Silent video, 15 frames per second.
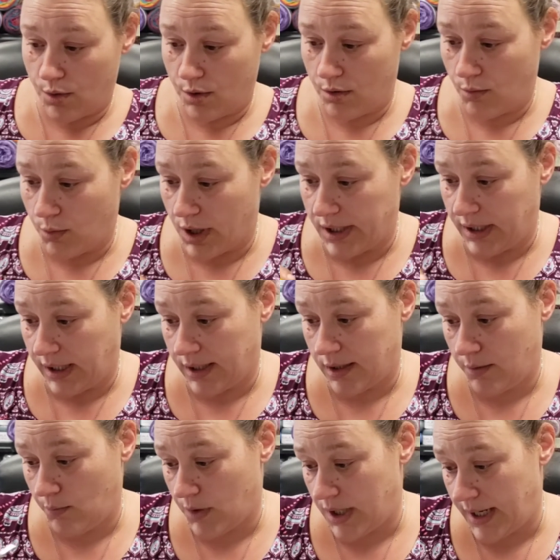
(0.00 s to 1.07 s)
1 in
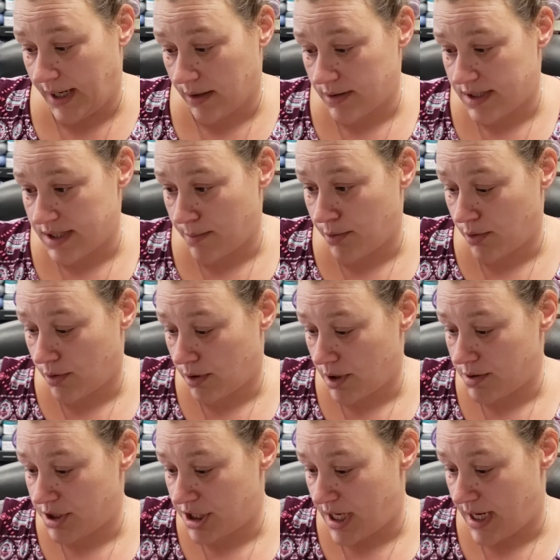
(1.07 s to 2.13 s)
and 1 out double
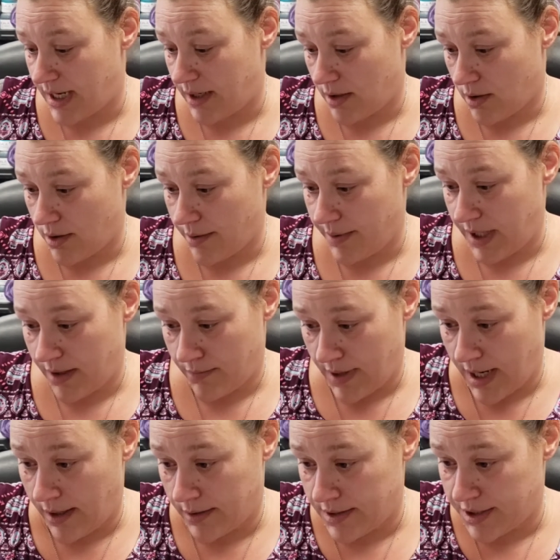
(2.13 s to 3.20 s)
crochet all the way
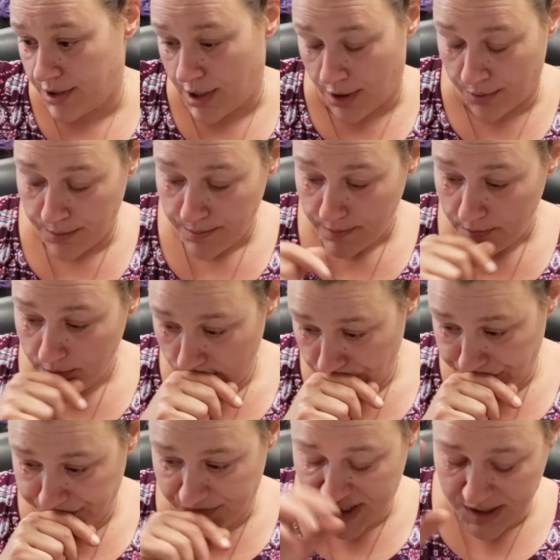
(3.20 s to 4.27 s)
around, you know,
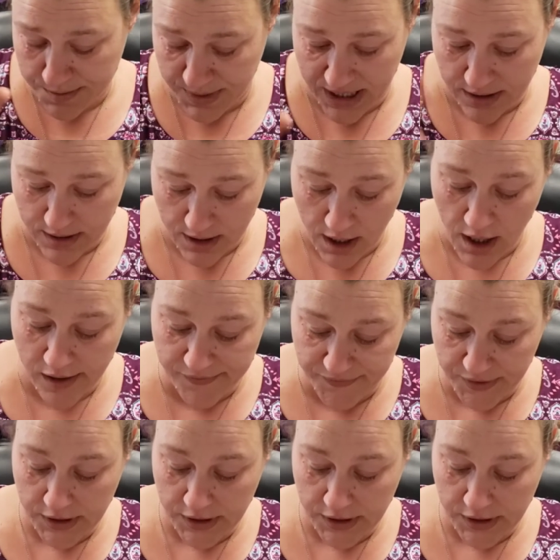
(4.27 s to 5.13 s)
to make the cuff.